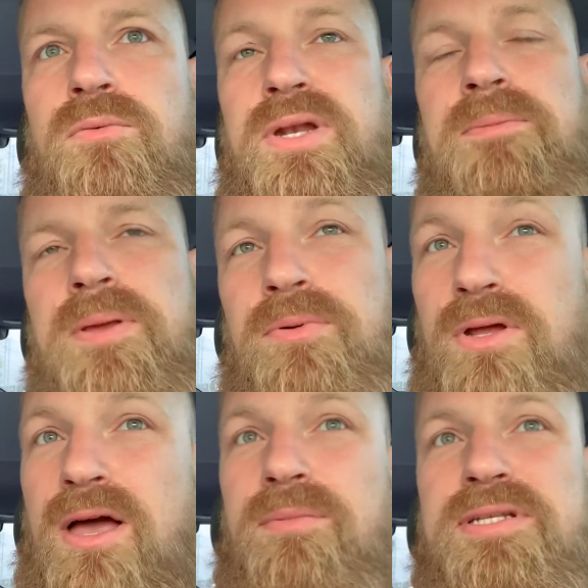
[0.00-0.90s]
people to
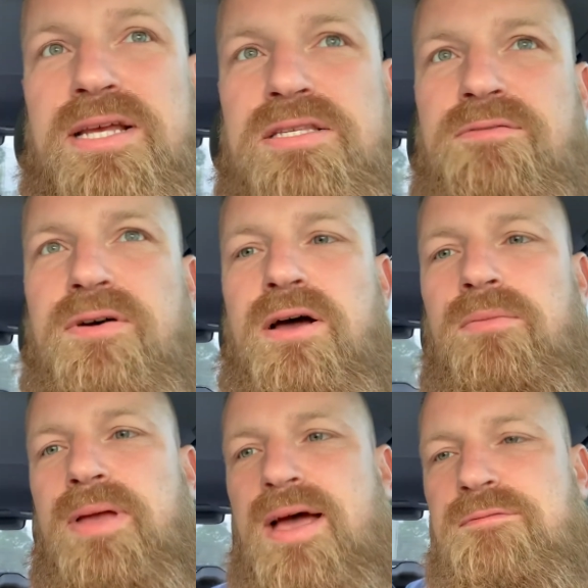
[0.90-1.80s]
come and testify
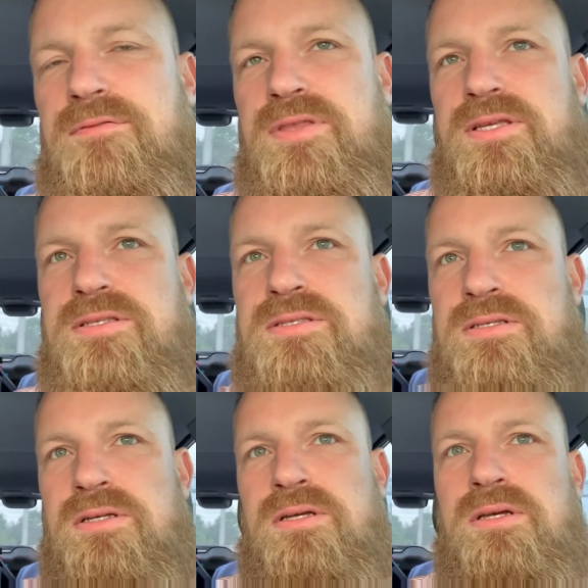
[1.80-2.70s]
on behalf of these
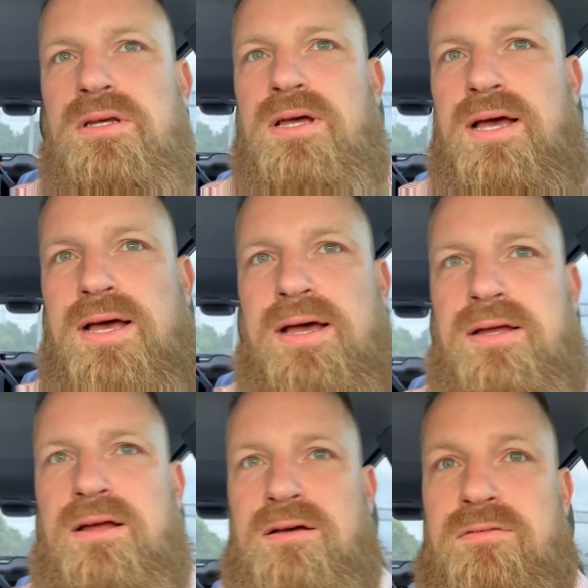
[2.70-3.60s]

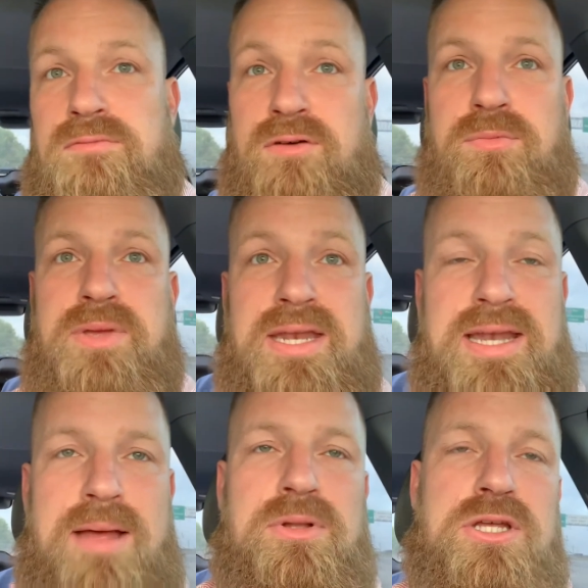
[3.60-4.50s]
of
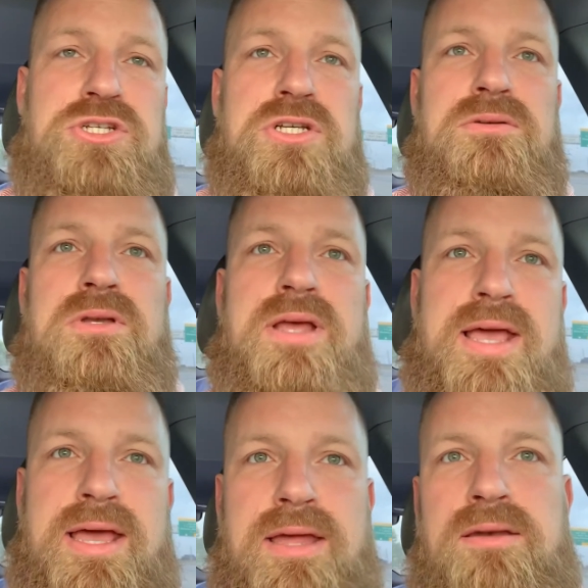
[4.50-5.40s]
immediate abolition,
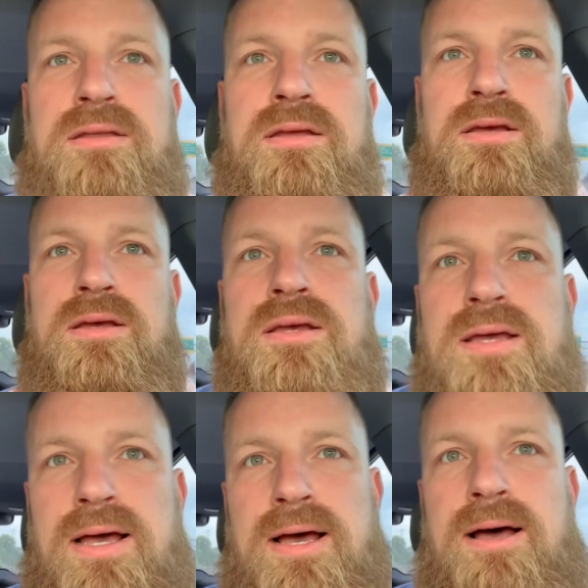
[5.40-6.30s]
and
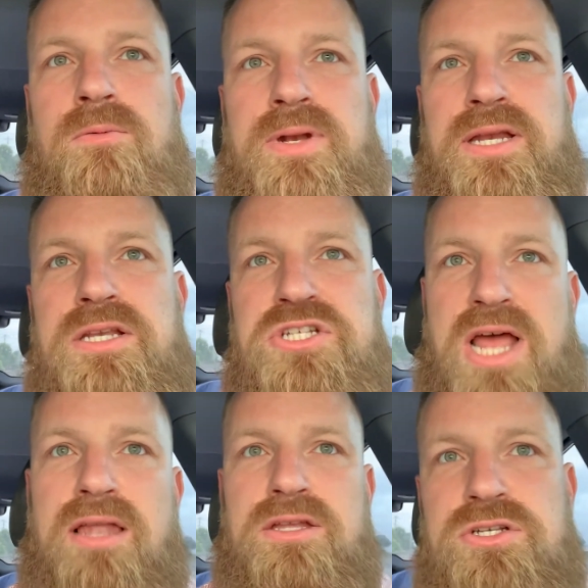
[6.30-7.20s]
we need to
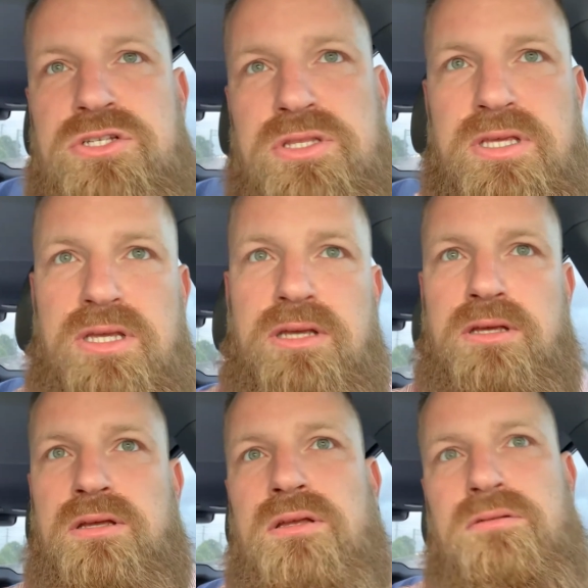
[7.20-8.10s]
challenge
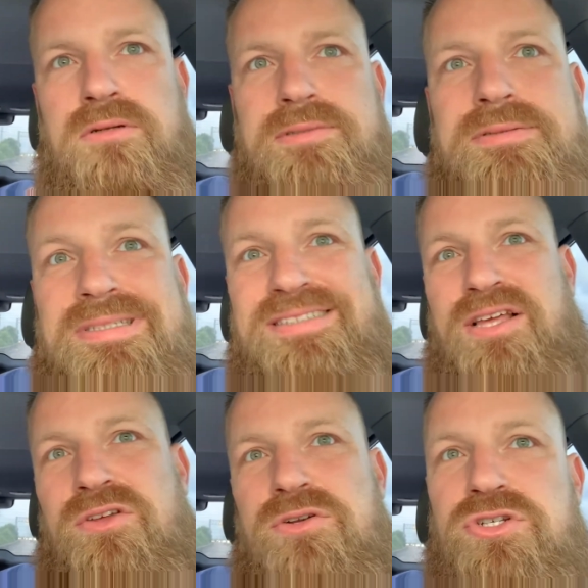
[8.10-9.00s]
this
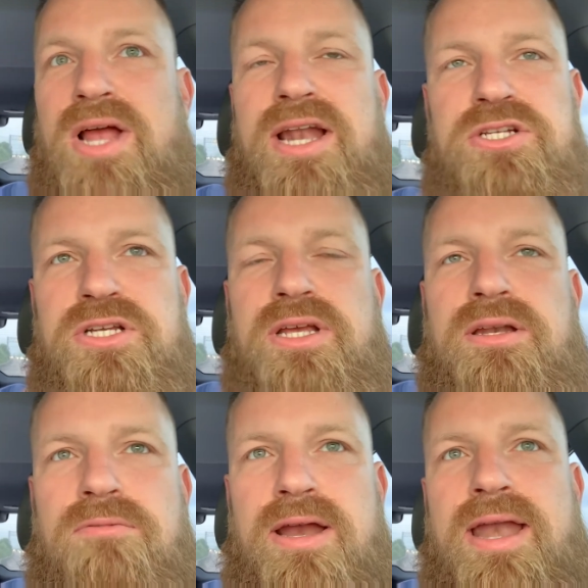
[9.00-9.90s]
other strategy.
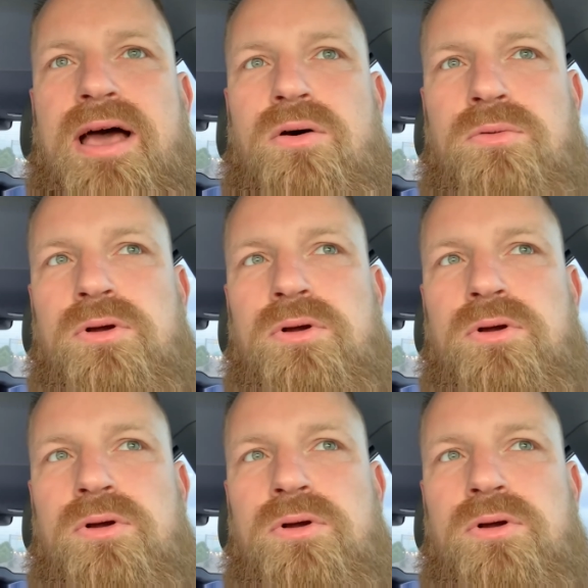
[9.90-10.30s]
And right now